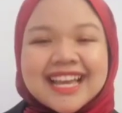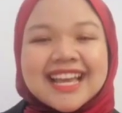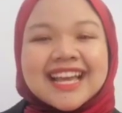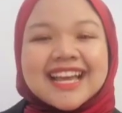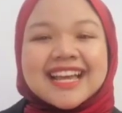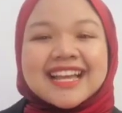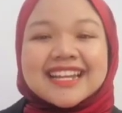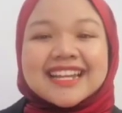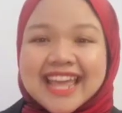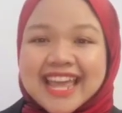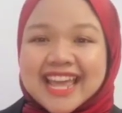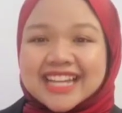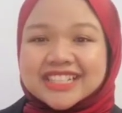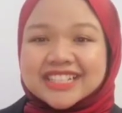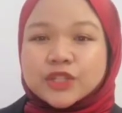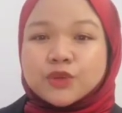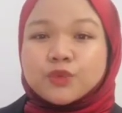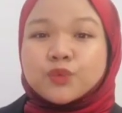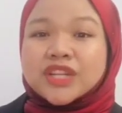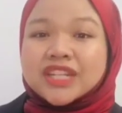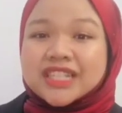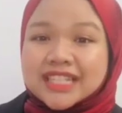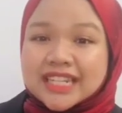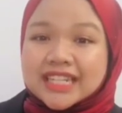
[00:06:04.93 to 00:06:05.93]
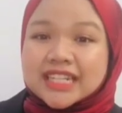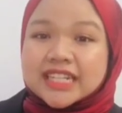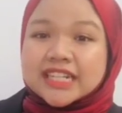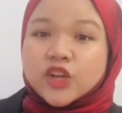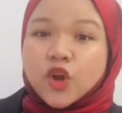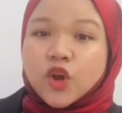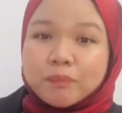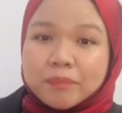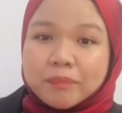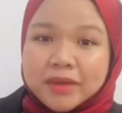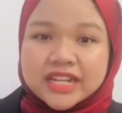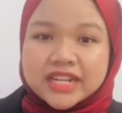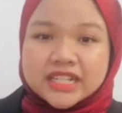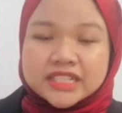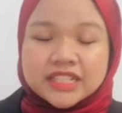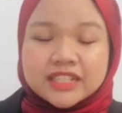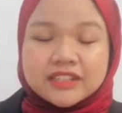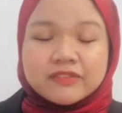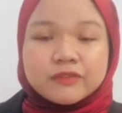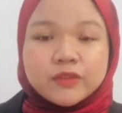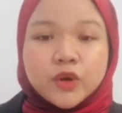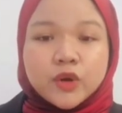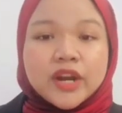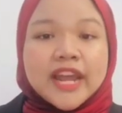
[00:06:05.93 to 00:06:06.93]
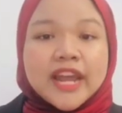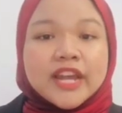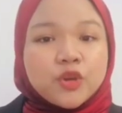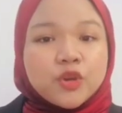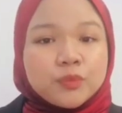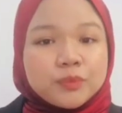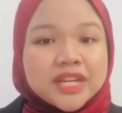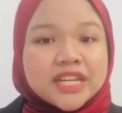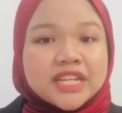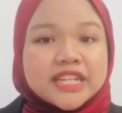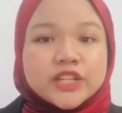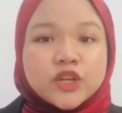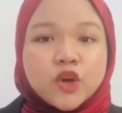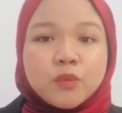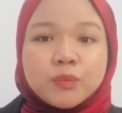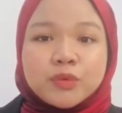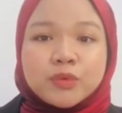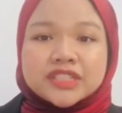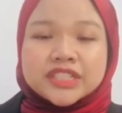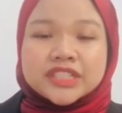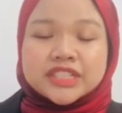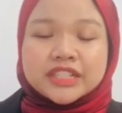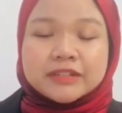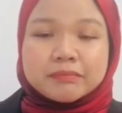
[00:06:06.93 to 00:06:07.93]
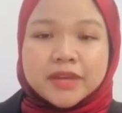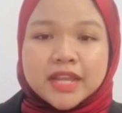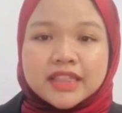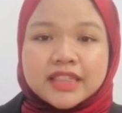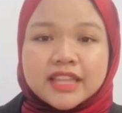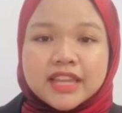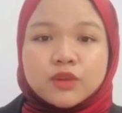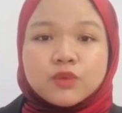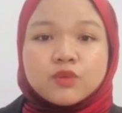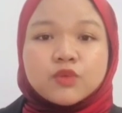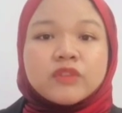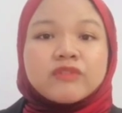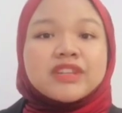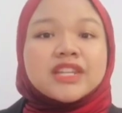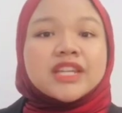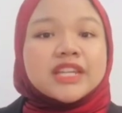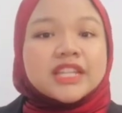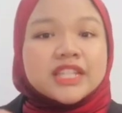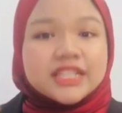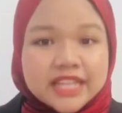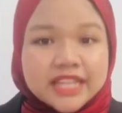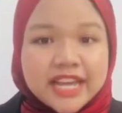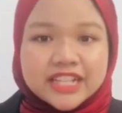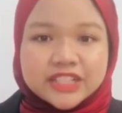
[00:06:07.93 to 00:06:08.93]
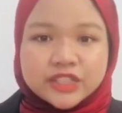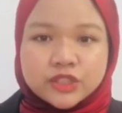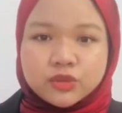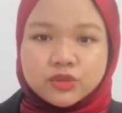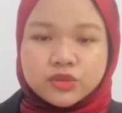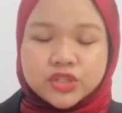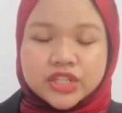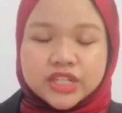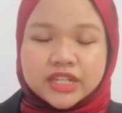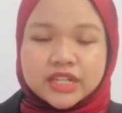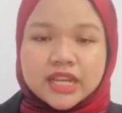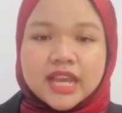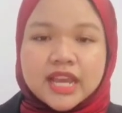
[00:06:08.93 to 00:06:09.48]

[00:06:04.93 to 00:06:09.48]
Next, we did a comparison for Edomian decomposition method with the exact solution.